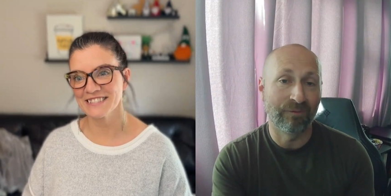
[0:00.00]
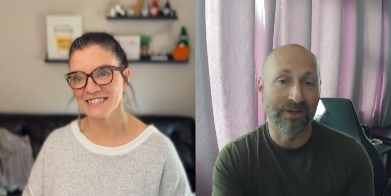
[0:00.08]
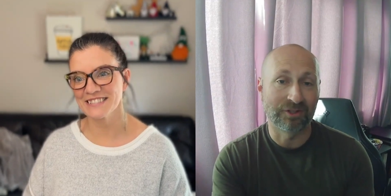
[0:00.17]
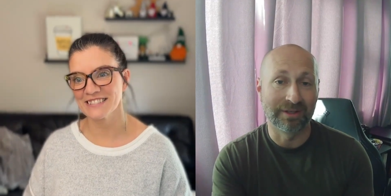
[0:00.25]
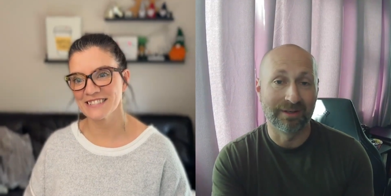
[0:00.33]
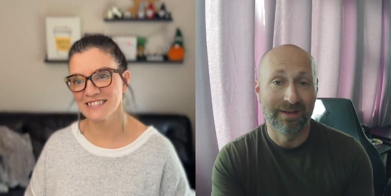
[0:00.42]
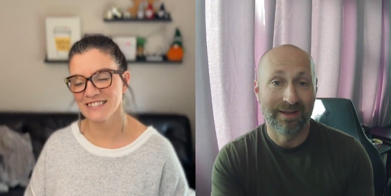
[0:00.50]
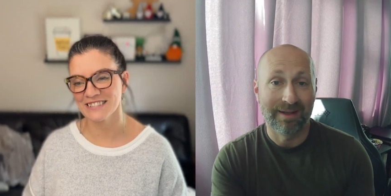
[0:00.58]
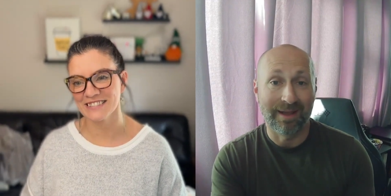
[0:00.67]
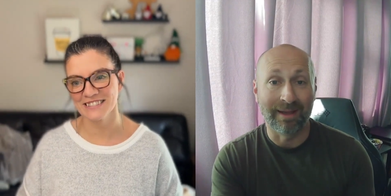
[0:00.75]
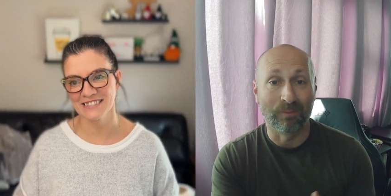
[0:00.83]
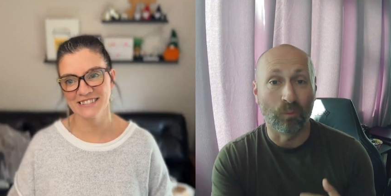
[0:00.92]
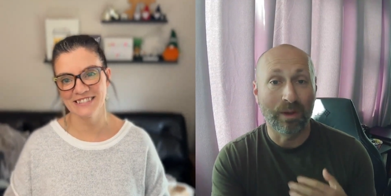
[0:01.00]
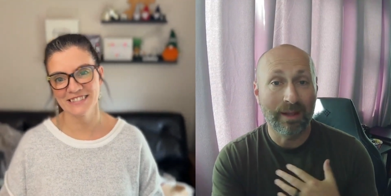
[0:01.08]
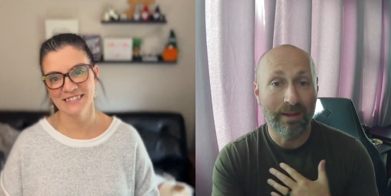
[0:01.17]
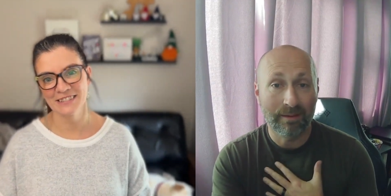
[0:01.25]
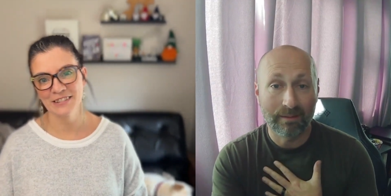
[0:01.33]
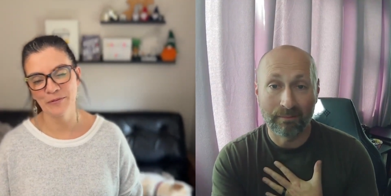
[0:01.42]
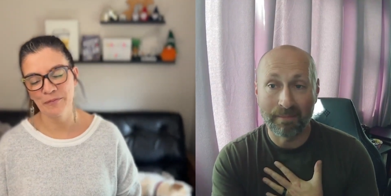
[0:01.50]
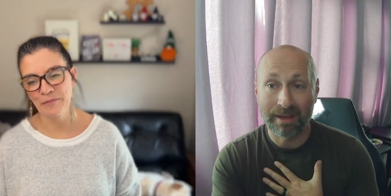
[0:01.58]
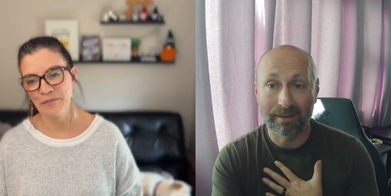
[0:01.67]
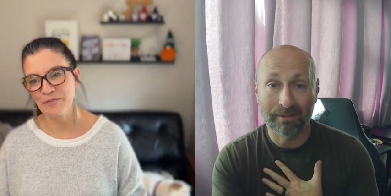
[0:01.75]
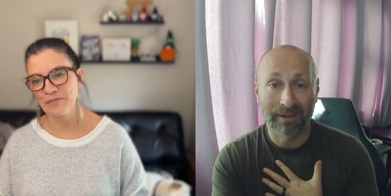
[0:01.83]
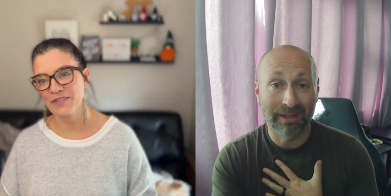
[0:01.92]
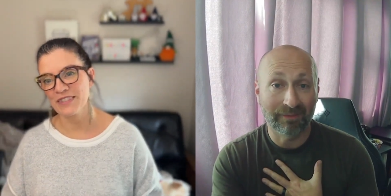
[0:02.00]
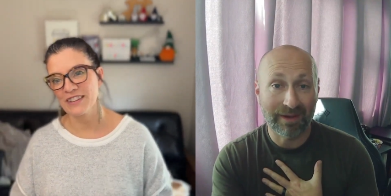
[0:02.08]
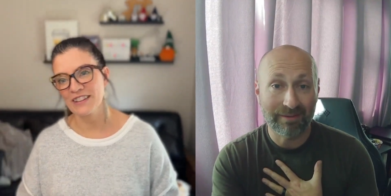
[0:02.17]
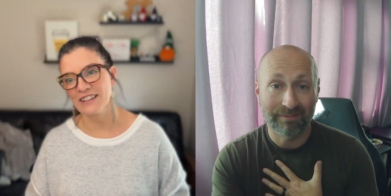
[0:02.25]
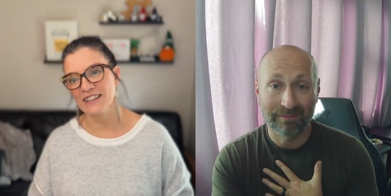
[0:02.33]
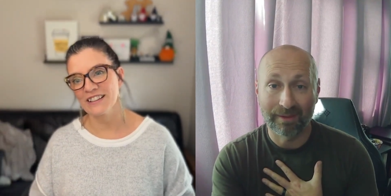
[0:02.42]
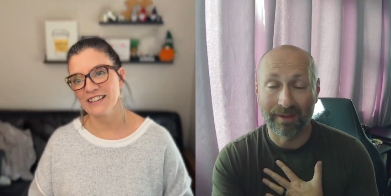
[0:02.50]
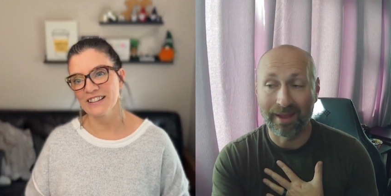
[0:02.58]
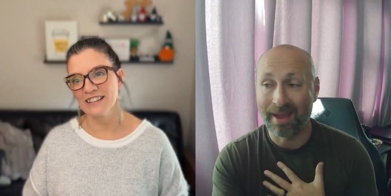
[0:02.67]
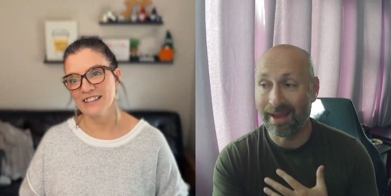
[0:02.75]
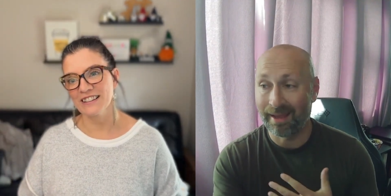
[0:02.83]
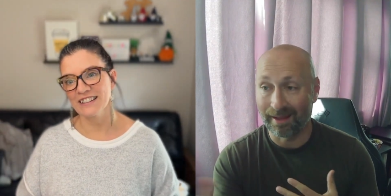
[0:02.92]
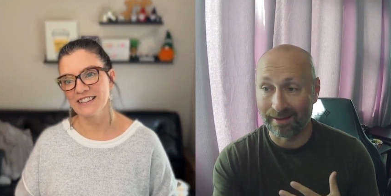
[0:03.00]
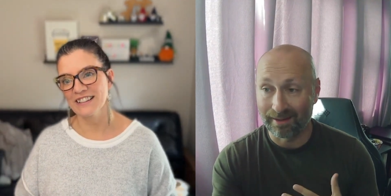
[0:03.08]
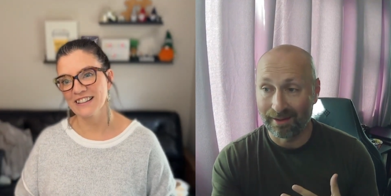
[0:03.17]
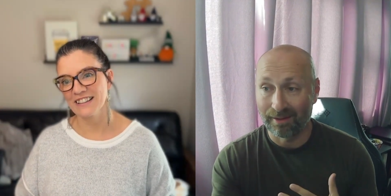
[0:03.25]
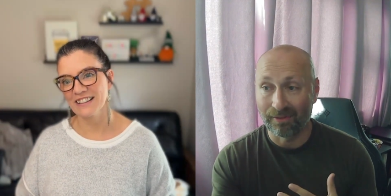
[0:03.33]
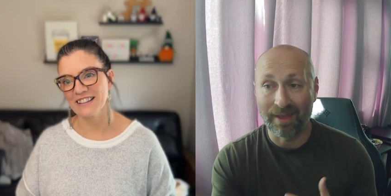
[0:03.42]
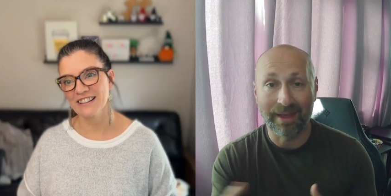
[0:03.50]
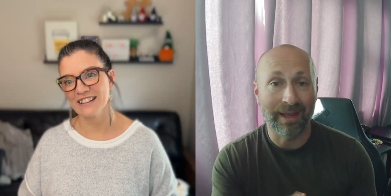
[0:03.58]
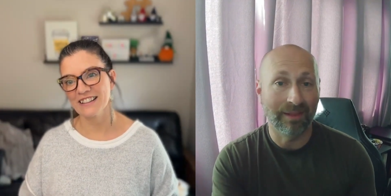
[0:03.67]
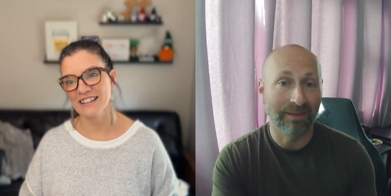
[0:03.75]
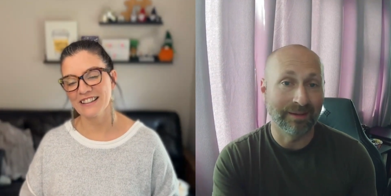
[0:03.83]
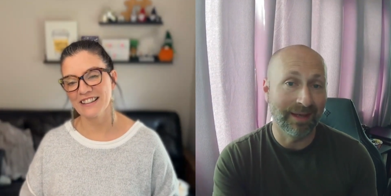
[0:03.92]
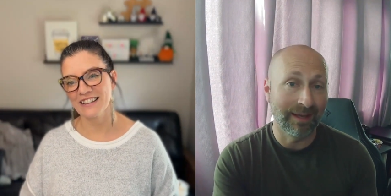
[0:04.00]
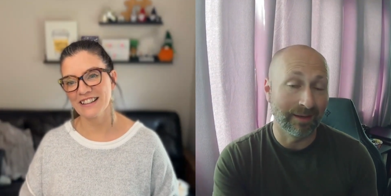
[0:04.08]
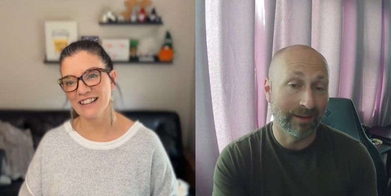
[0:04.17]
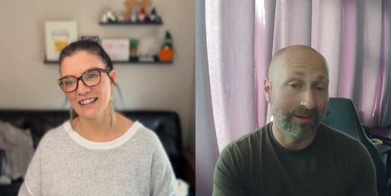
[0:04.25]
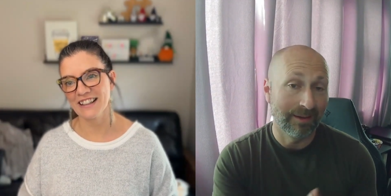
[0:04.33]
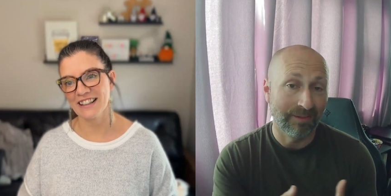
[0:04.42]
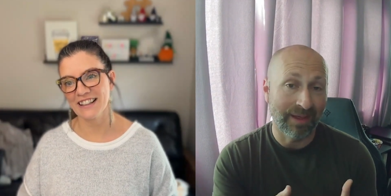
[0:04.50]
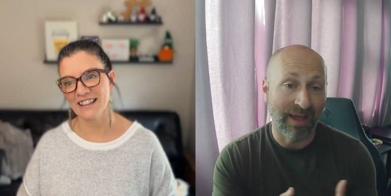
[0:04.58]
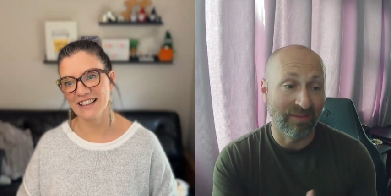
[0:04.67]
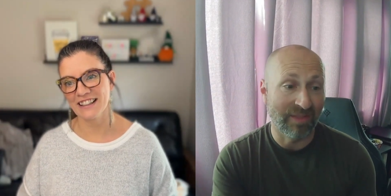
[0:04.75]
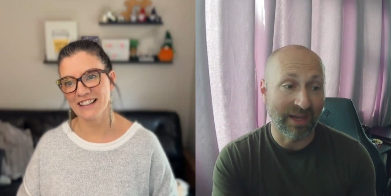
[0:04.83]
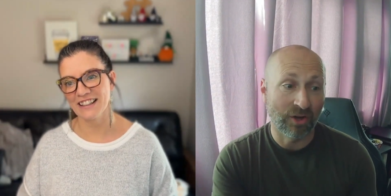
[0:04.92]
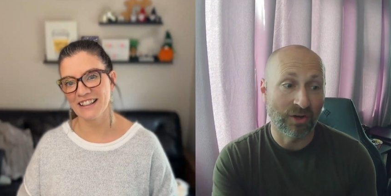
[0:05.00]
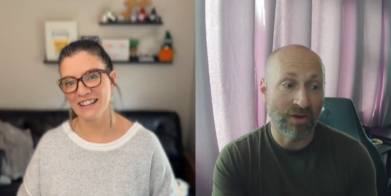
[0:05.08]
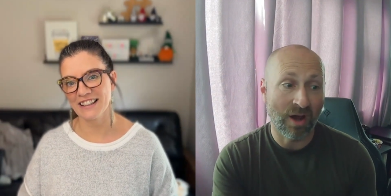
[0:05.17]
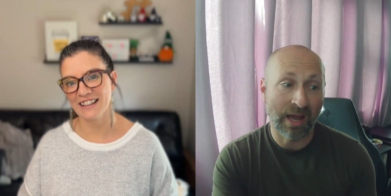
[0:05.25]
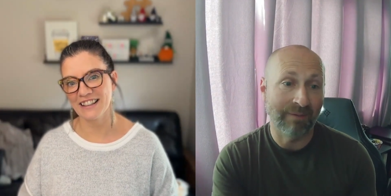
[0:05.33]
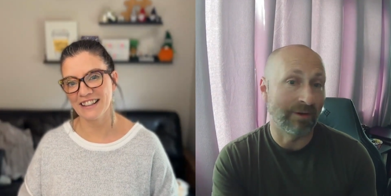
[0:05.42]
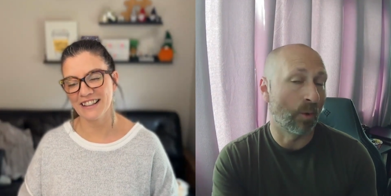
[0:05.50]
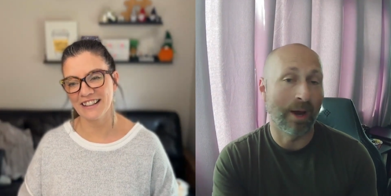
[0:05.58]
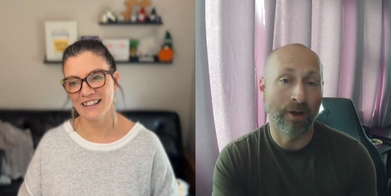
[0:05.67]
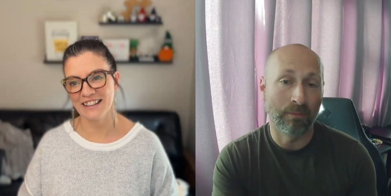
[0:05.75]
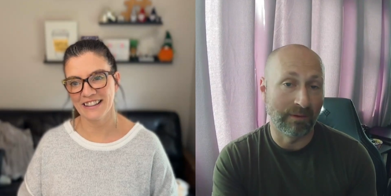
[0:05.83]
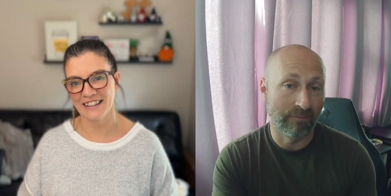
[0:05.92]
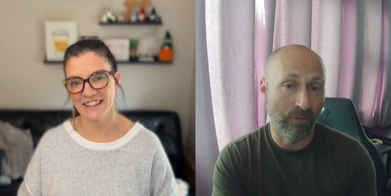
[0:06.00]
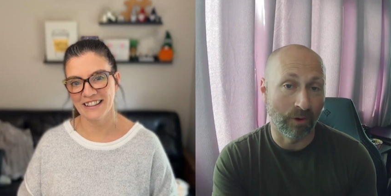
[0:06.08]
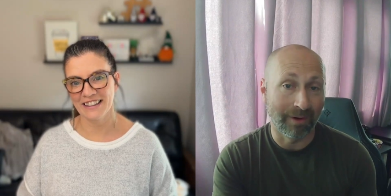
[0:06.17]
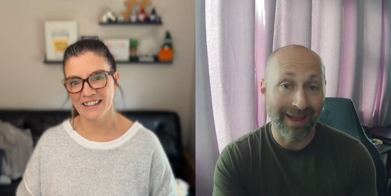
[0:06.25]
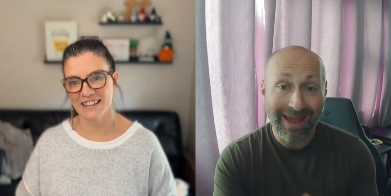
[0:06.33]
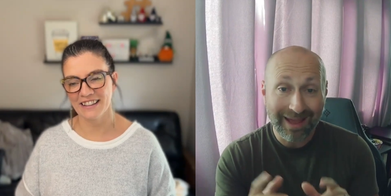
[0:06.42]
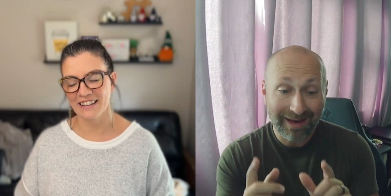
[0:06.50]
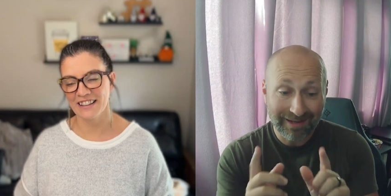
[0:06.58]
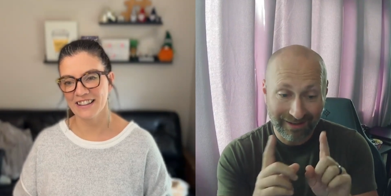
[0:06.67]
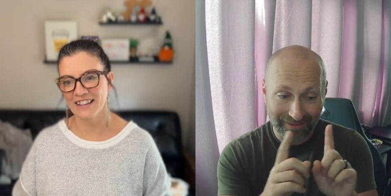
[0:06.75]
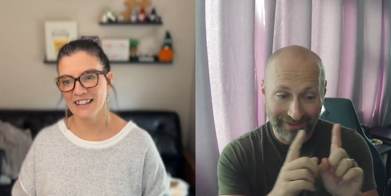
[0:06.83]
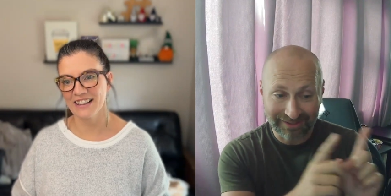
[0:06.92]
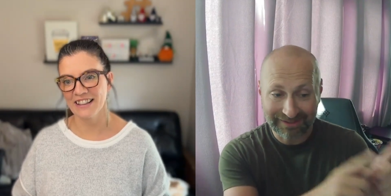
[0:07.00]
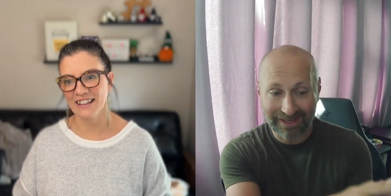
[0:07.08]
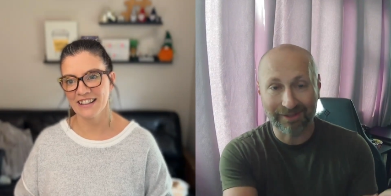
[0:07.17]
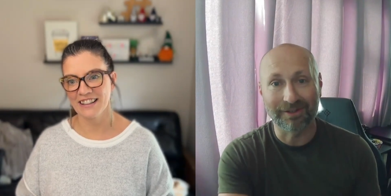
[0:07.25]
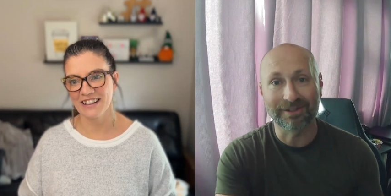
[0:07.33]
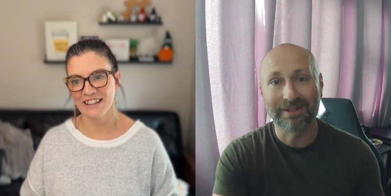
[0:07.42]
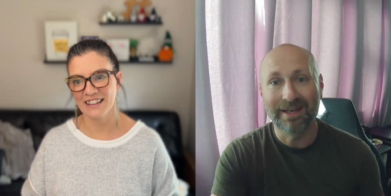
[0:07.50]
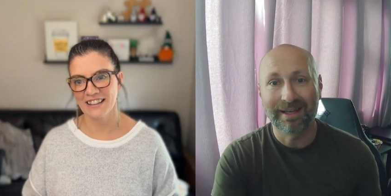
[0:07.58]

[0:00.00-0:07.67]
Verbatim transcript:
Speaker 1: efficient. And we make a living and they get the data that they could not have acquired before. And the sellers